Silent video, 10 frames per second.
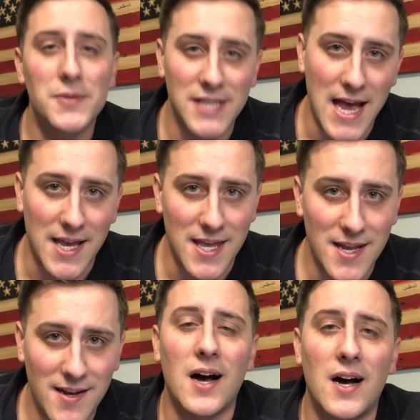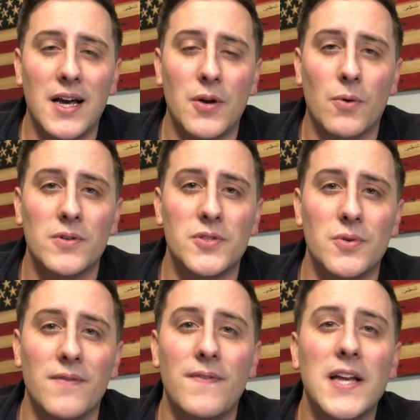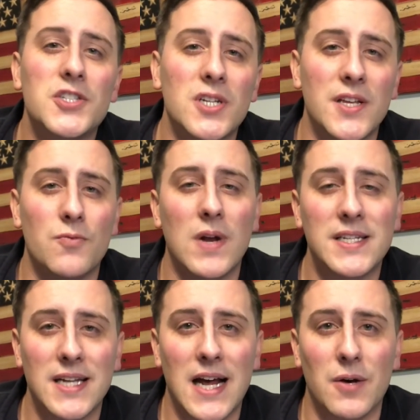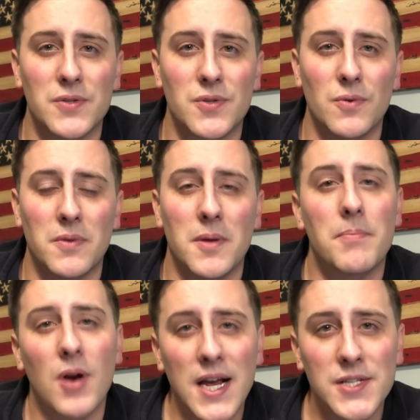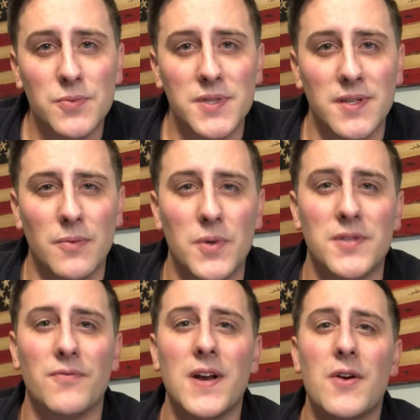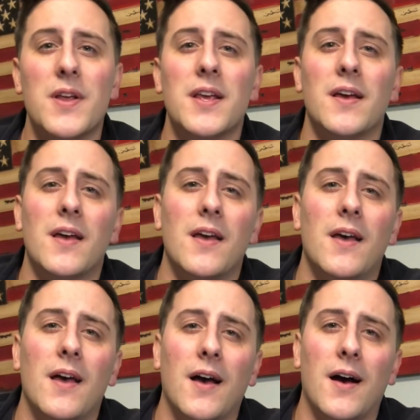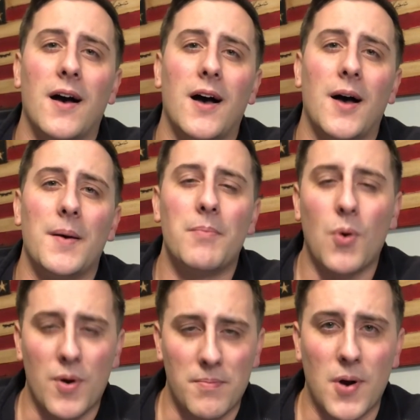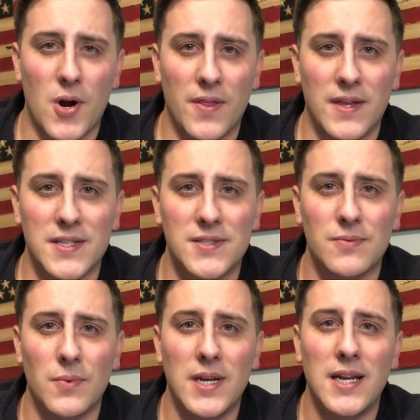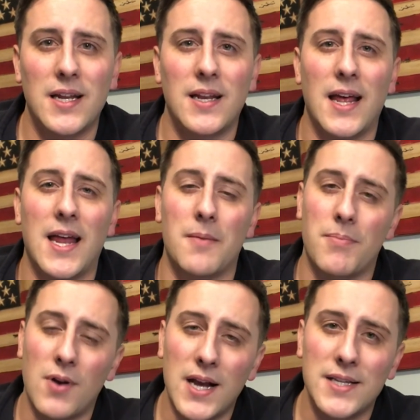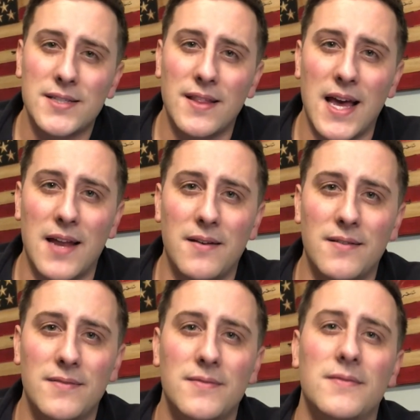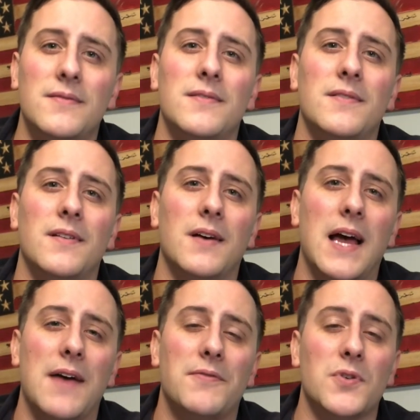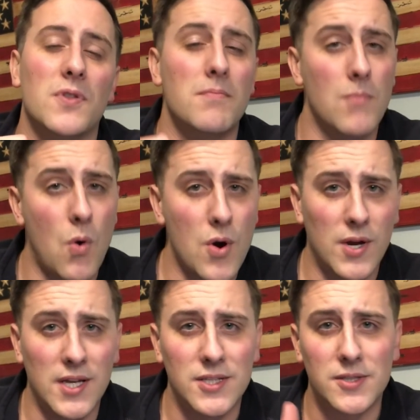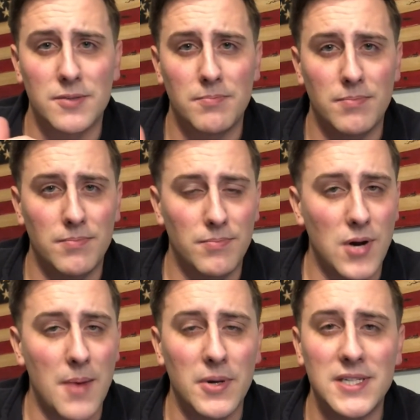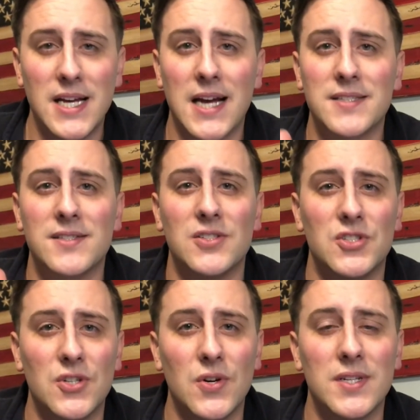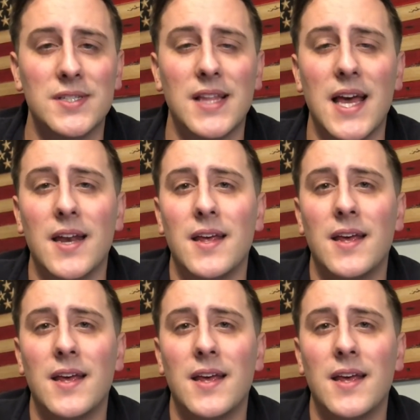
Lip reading: hack it in order to eventually rent it out. So the price was a very important part of this. We needed at a price that, after the mortgage, property taxes, insurance, that